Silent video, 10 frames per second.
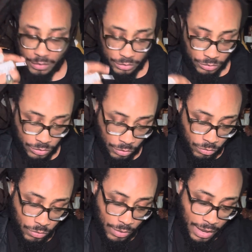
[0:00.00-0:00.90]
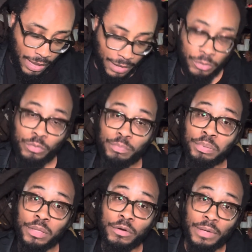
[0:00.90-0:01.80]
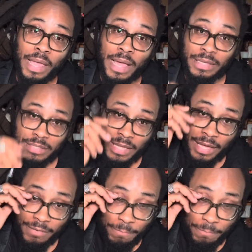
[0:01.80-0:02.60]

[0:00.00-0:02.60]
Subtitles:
So how do you pluralize that?